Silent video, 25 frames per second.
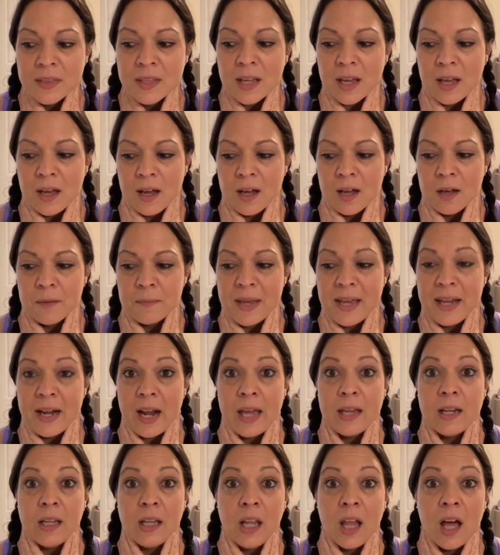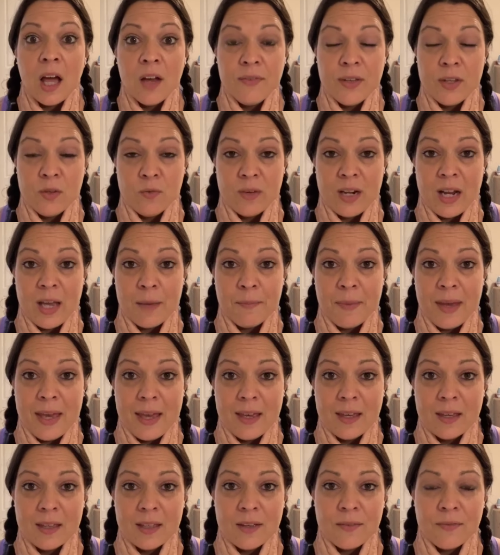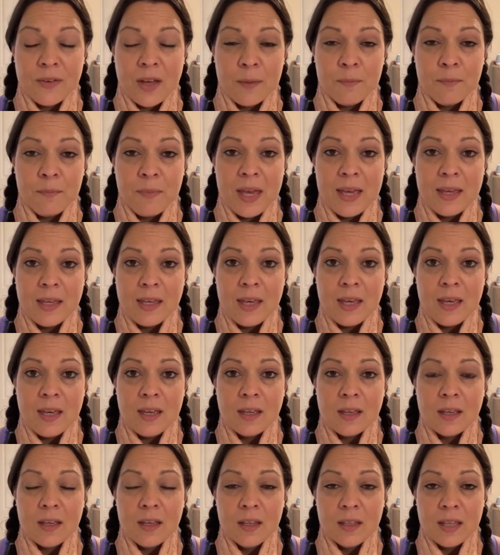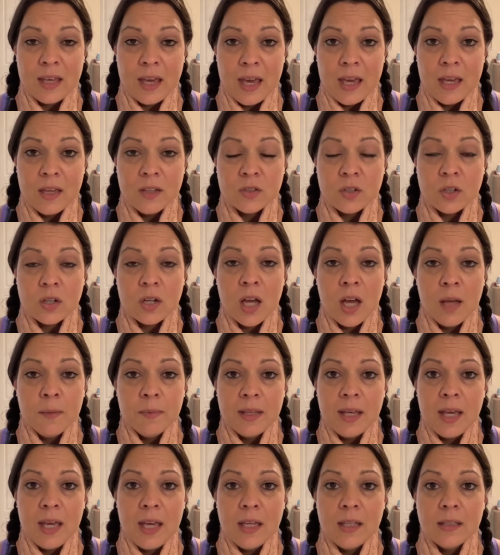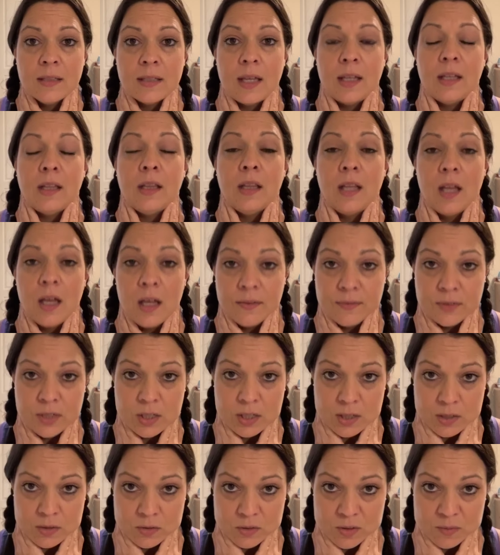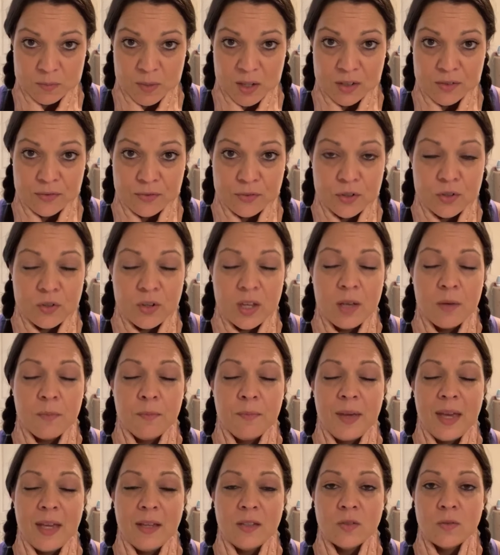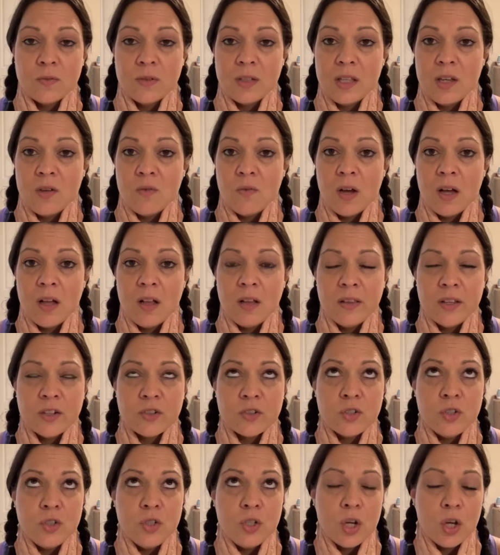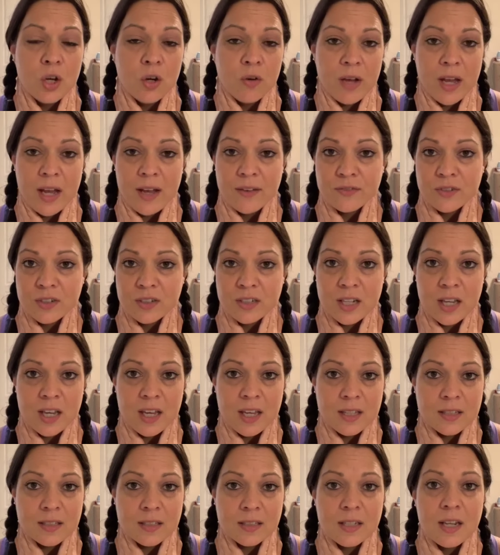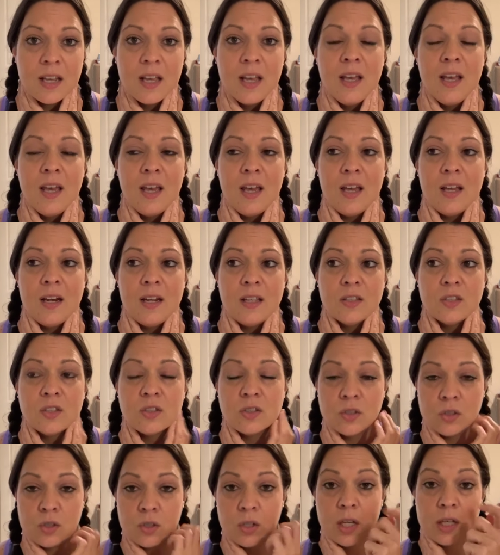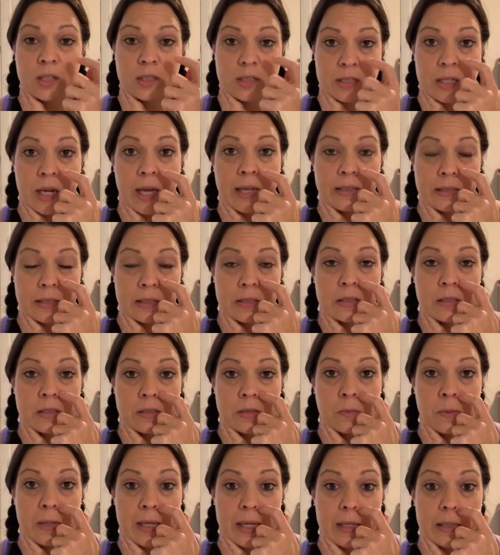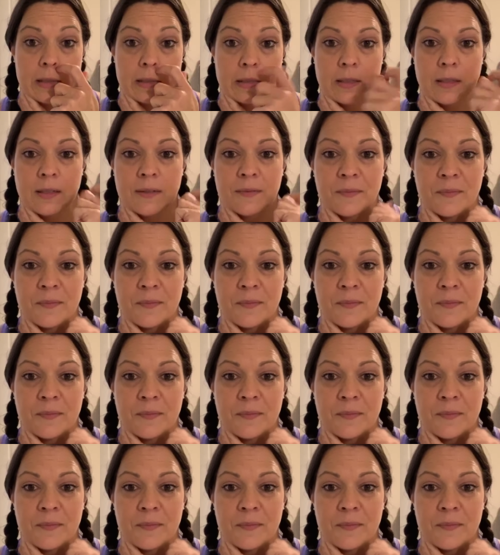And I love it when I bake. If I'm baking cakes or cupcakes, I love to use monk fruit. It bakes really well. There's no aftertaste, and it's nice and sweet.